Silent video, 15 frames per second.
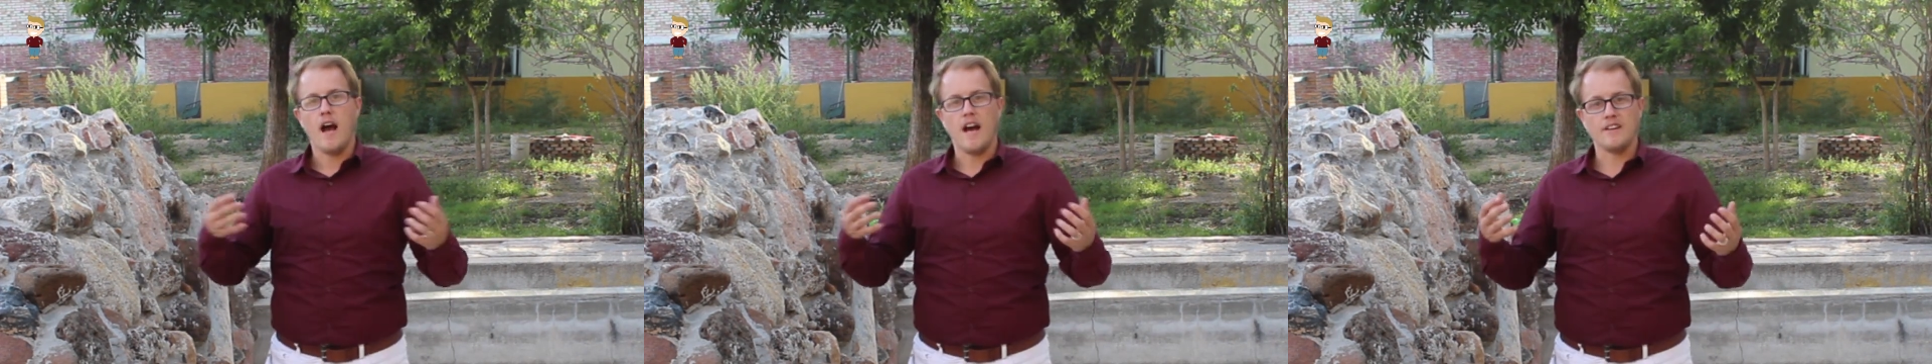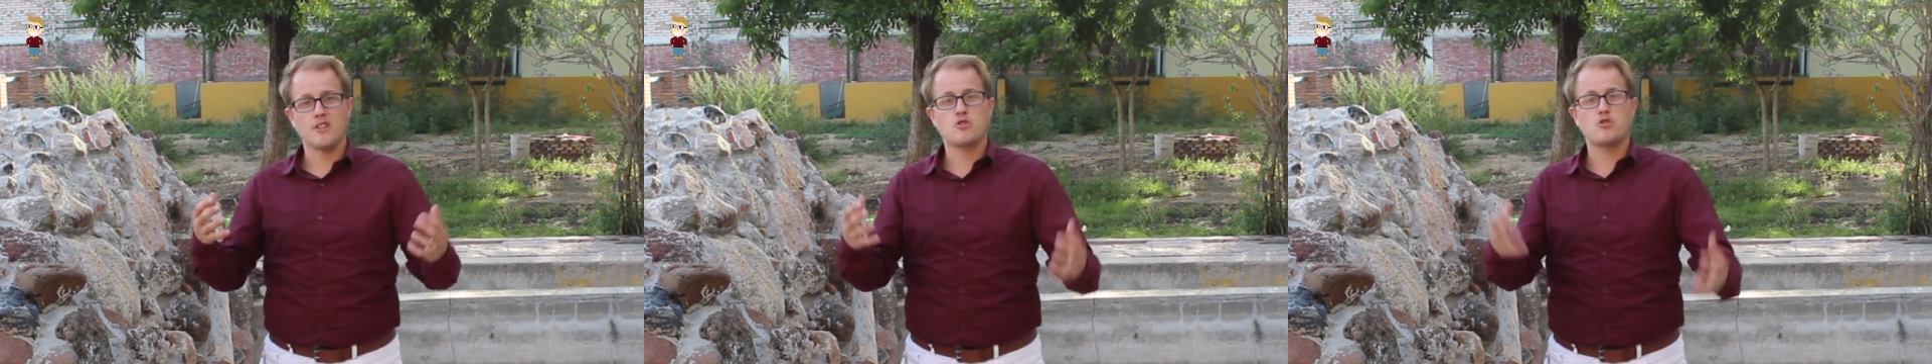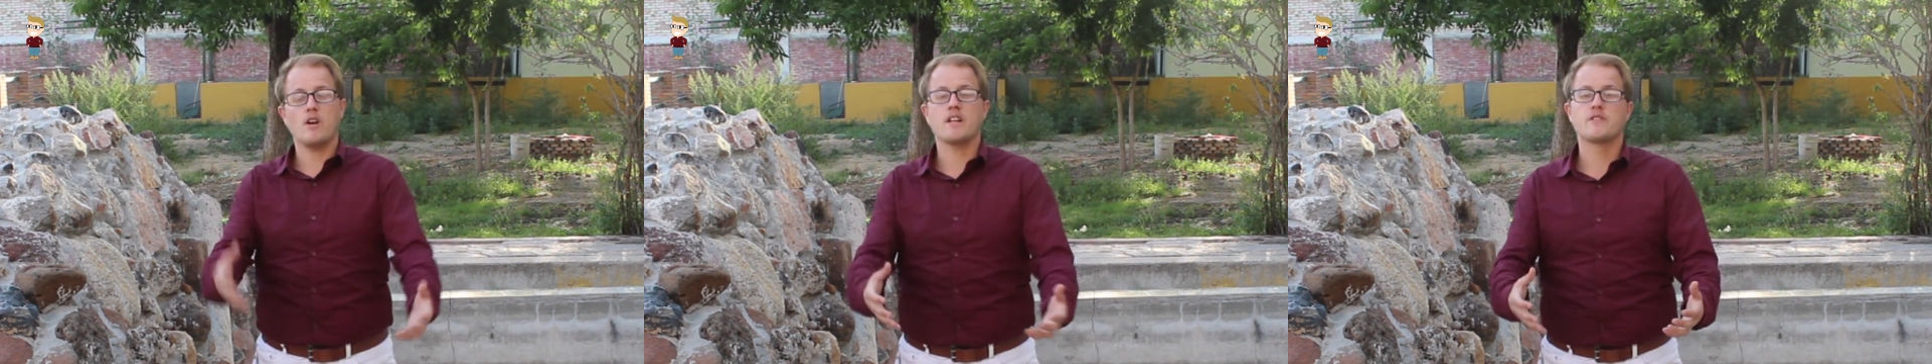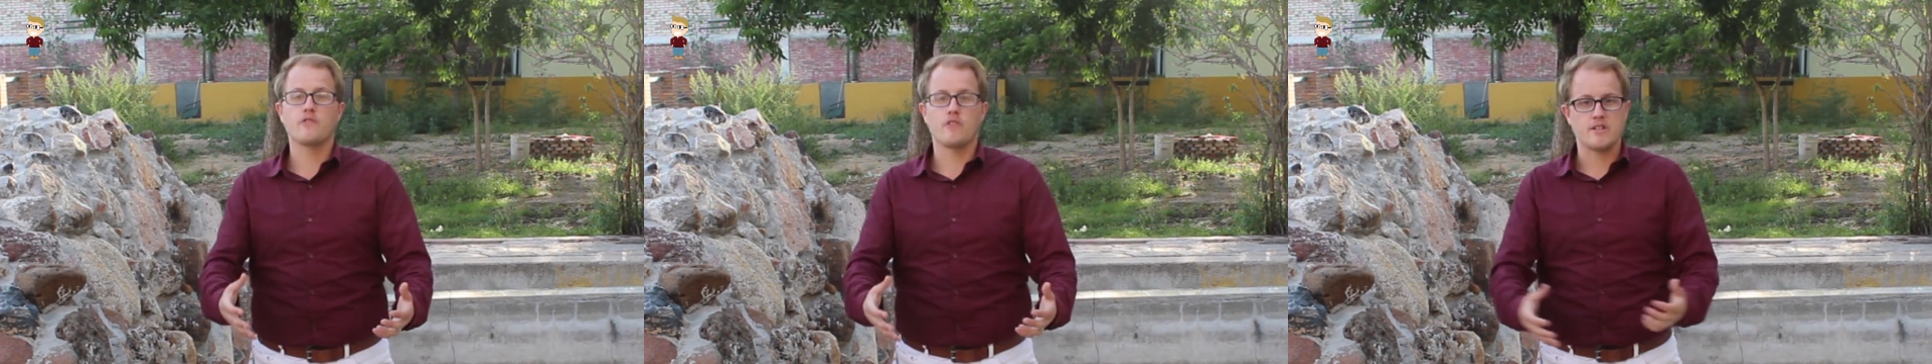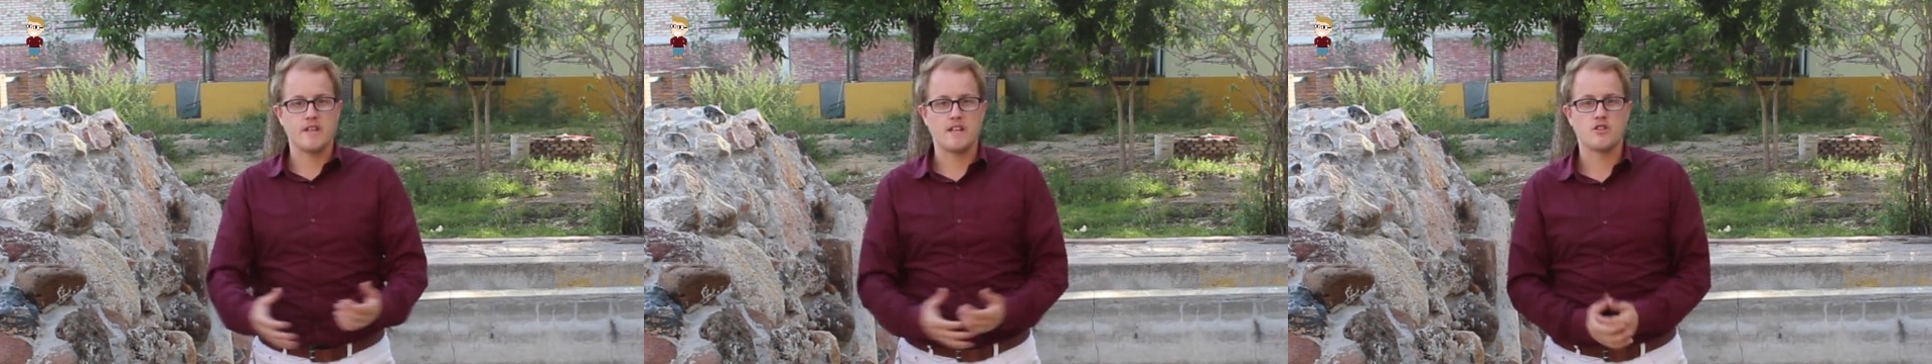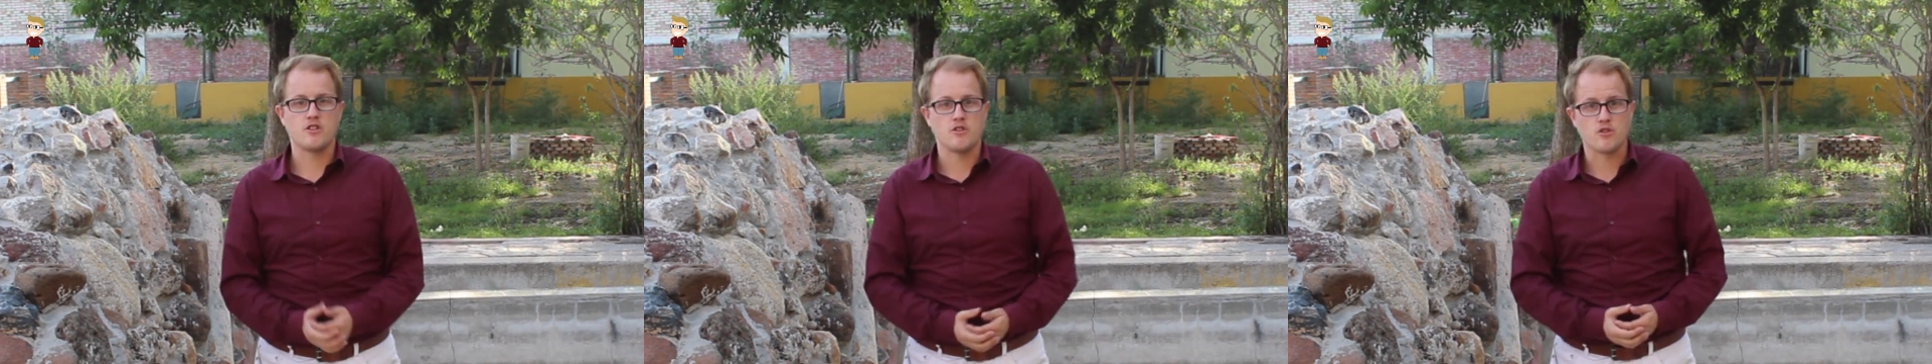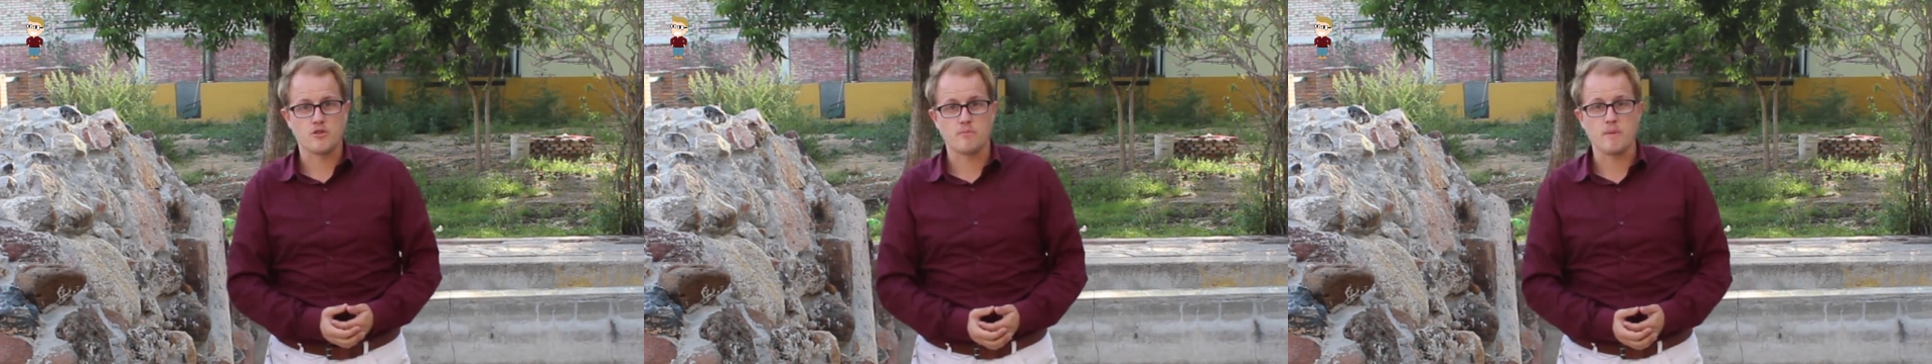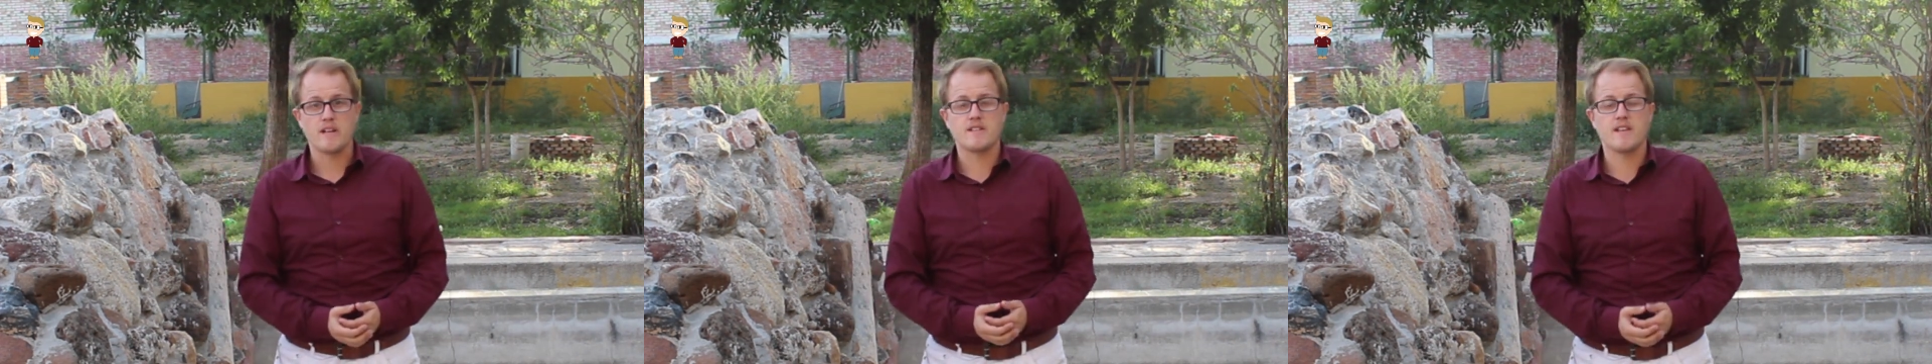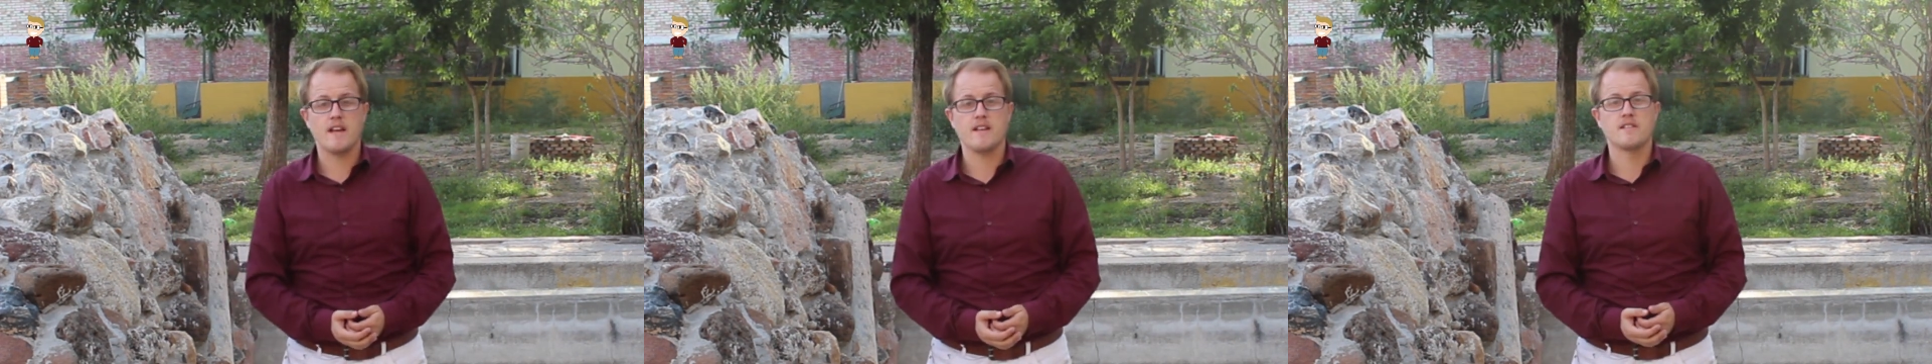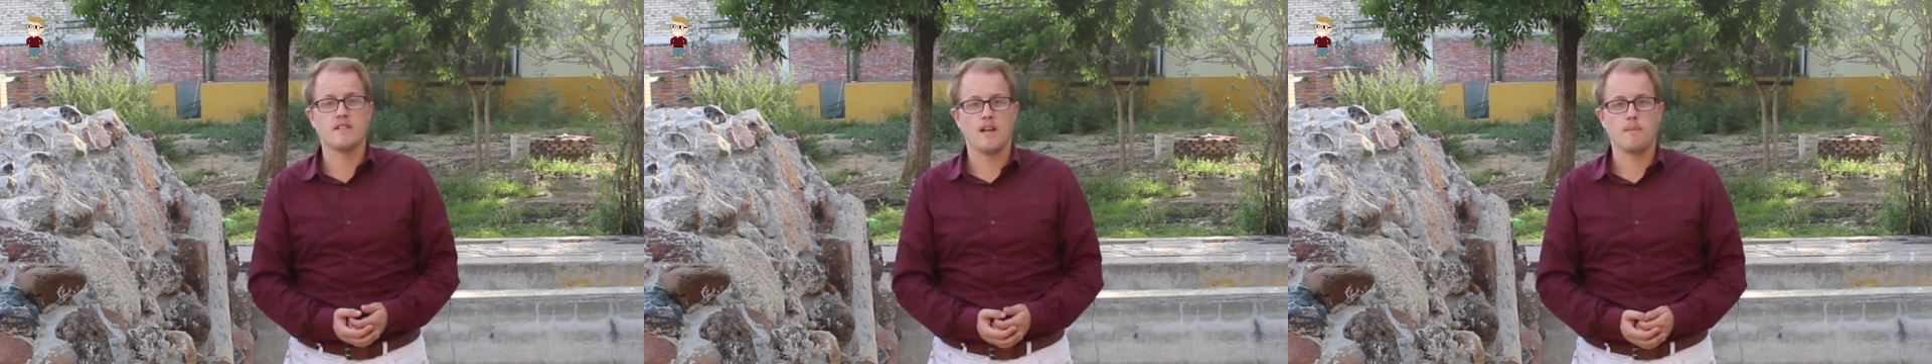and the transverse engine just made
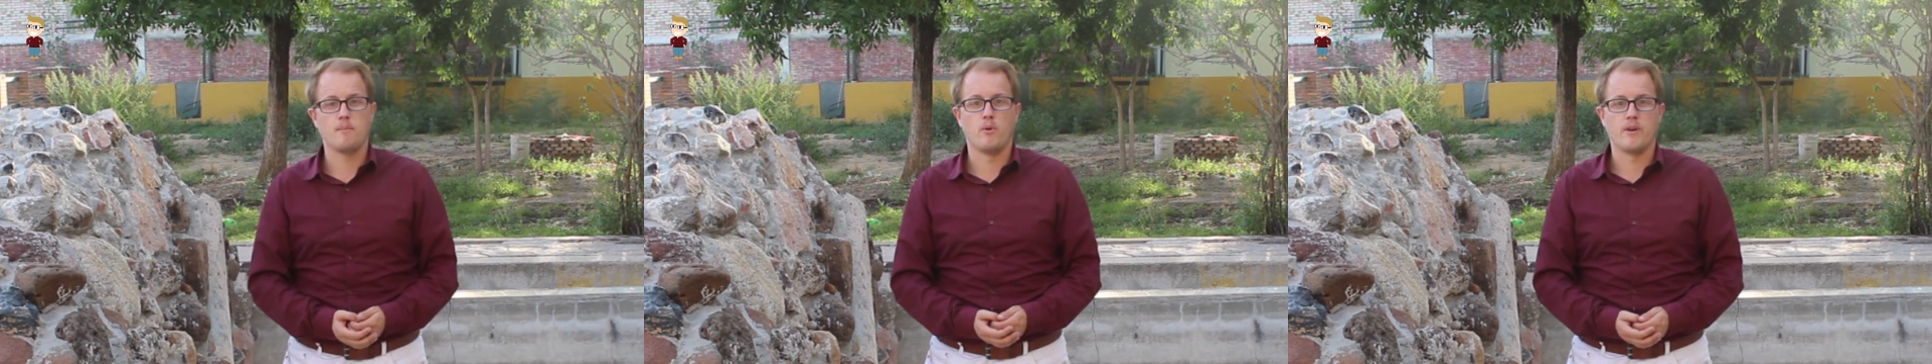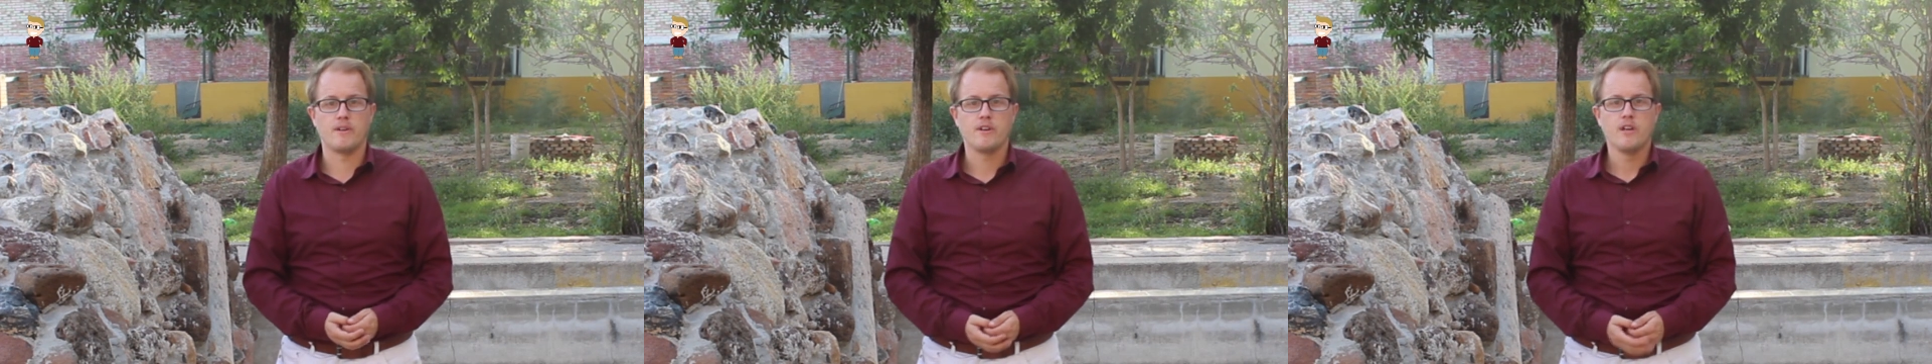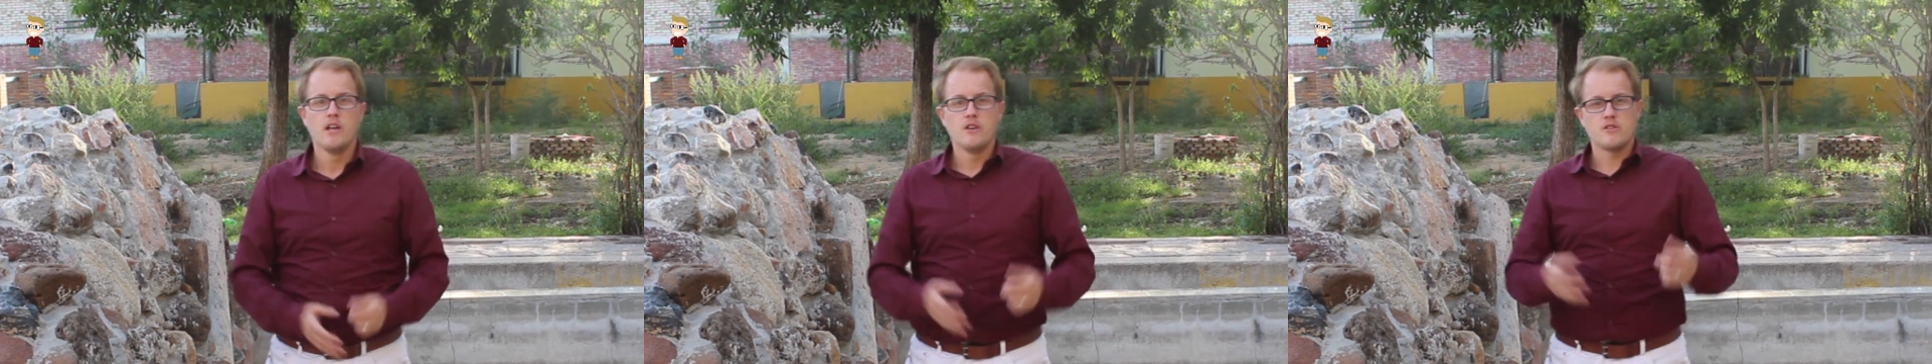sense in that point.